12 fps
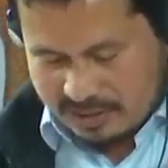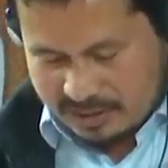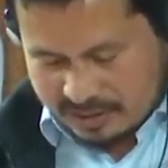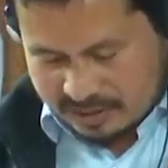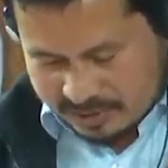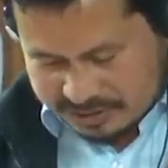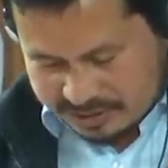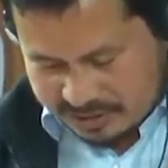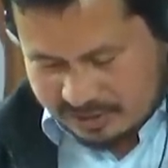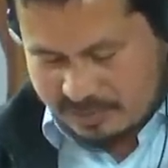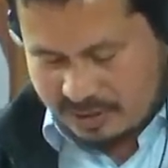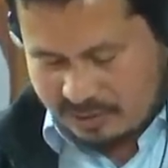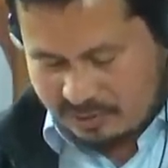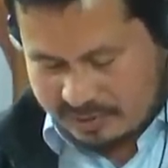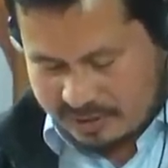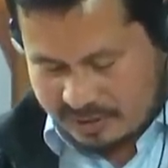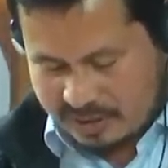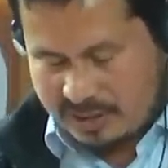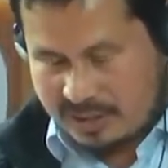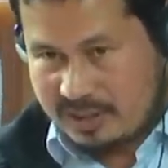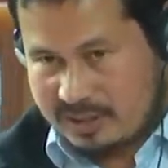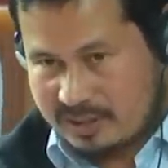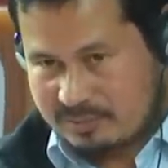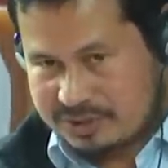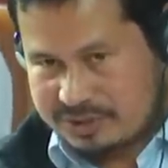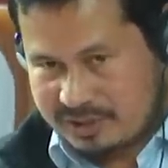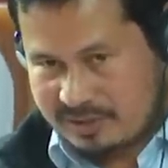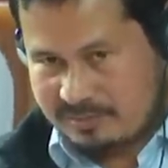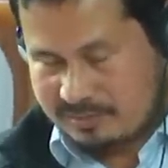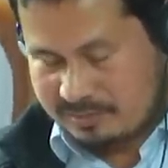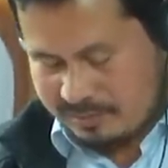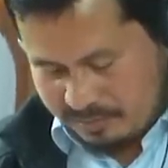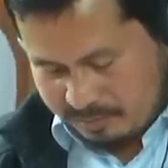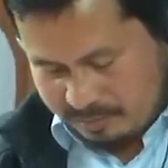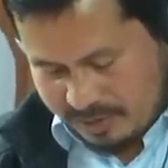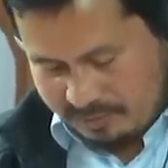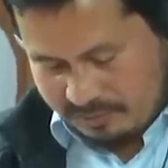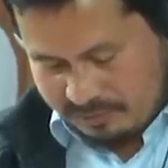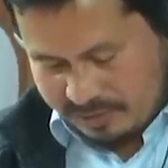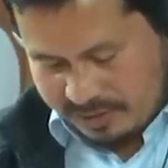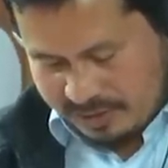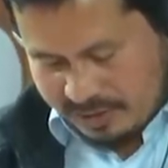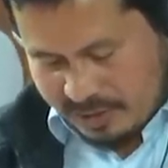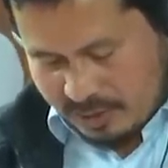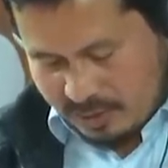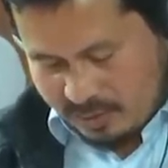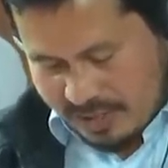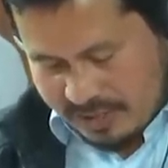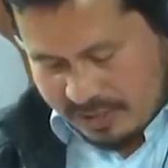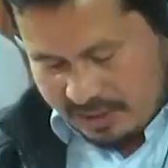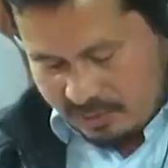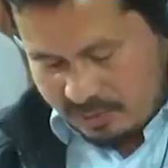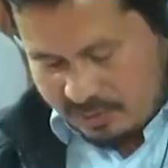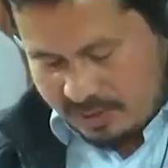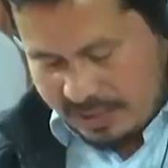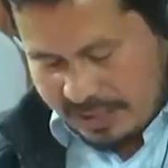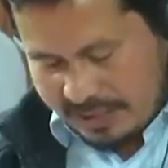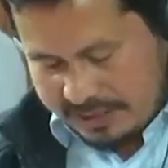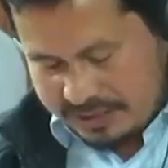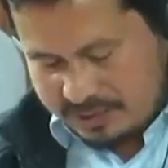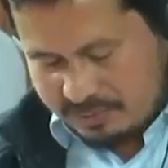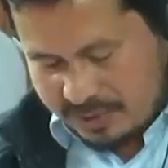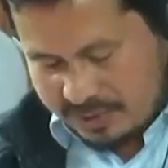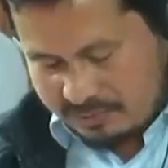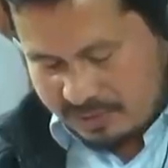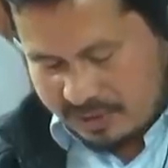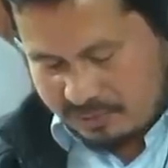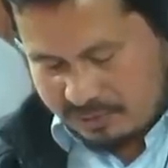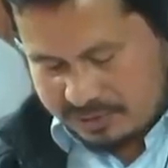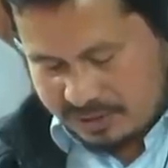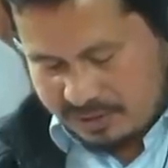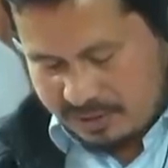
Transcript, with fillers: Honorable C M along with the Deputy C M P W D to kindly look at this particular road, sir,